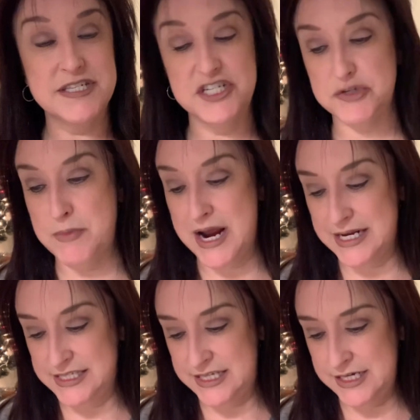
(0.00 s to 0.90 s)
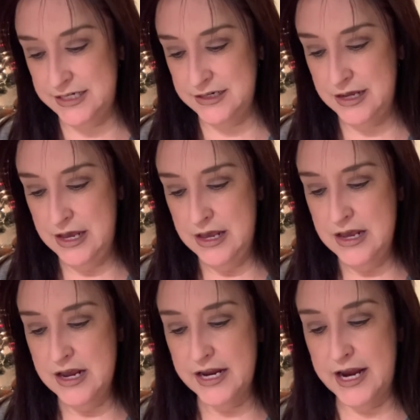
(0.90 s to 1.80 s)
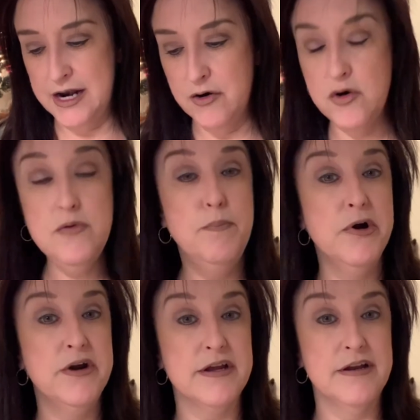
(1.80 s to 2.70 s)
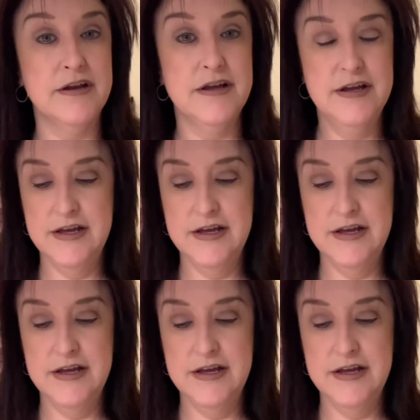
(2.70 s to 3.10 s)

Stitch magazine, Carol Burden.